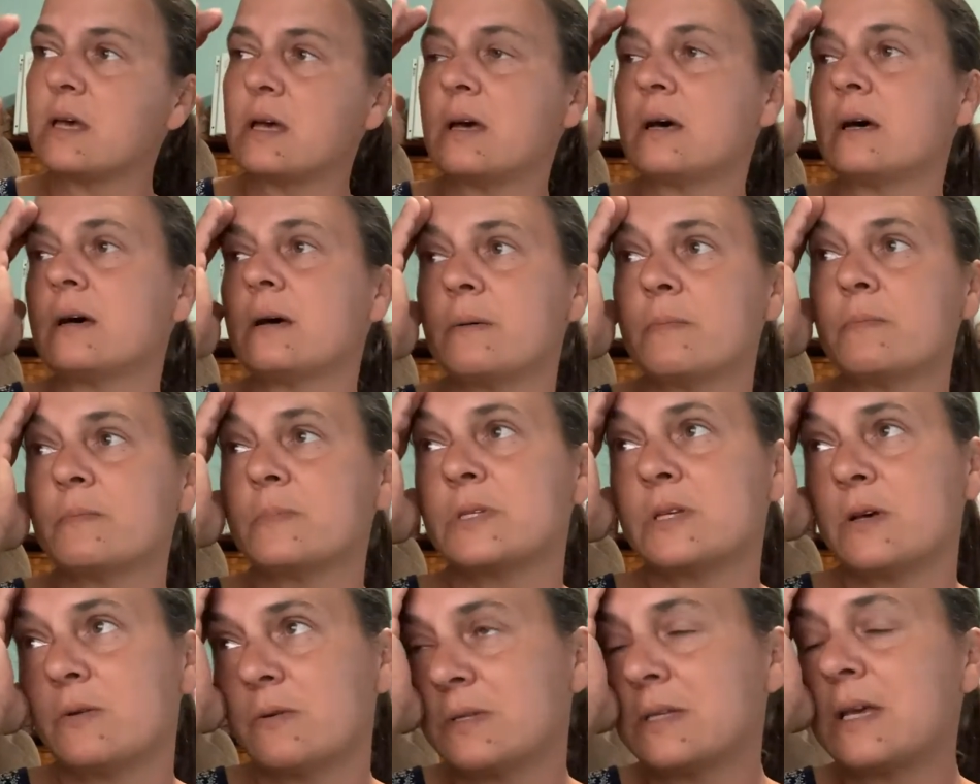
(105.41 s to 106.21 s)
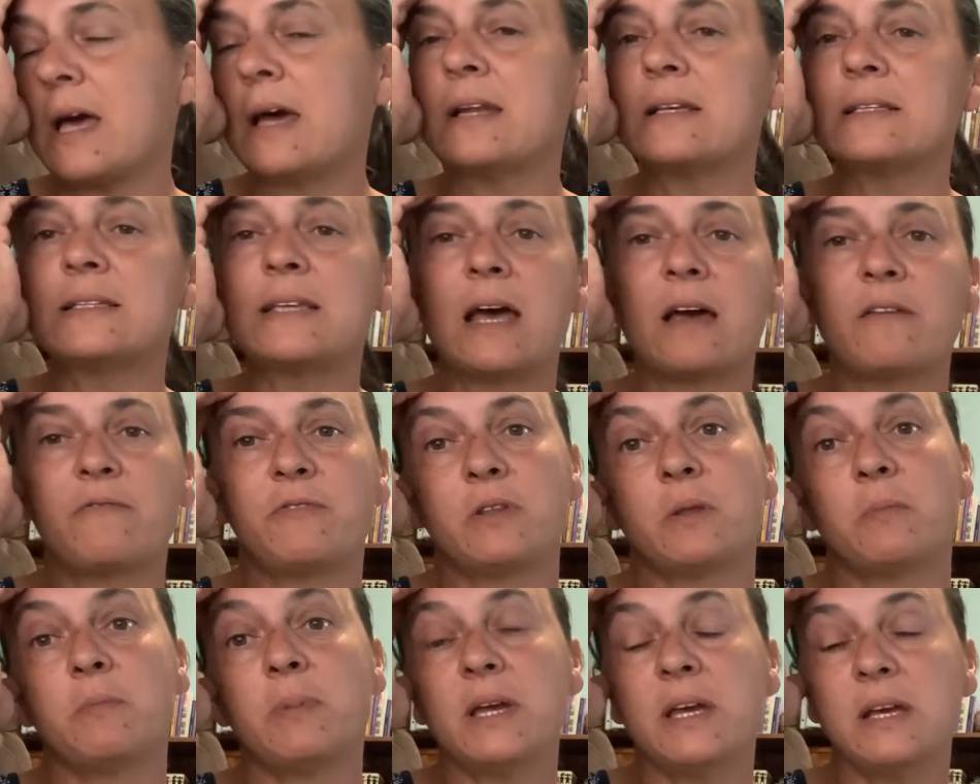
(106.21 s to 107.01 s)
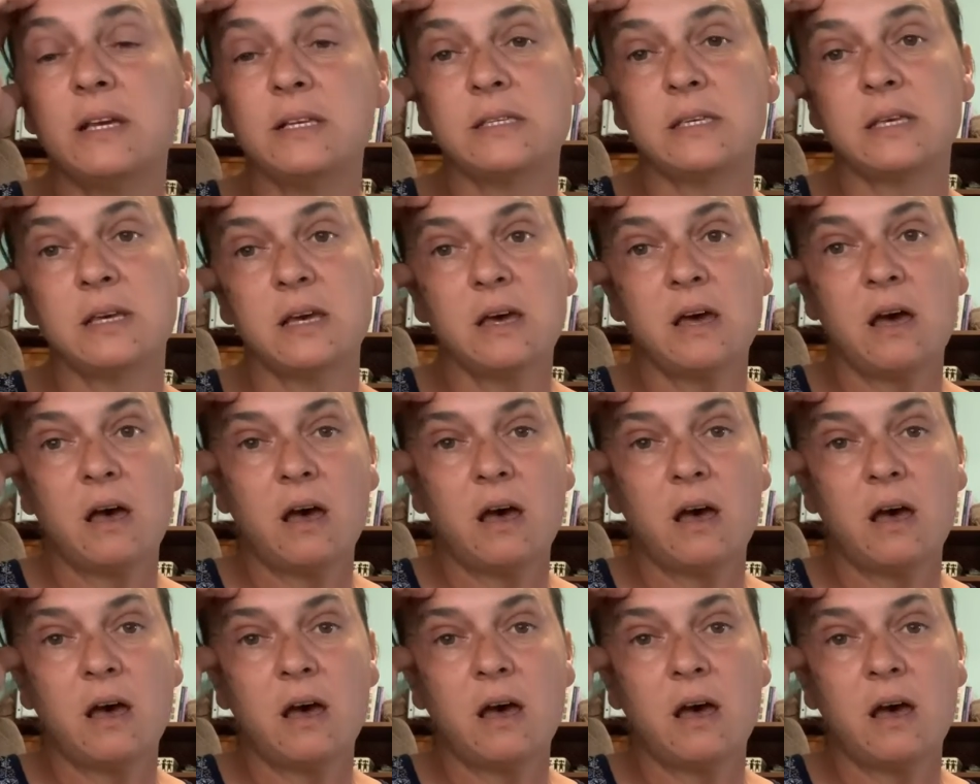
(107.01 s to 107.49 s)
Um, so it was kind of sad for the bees.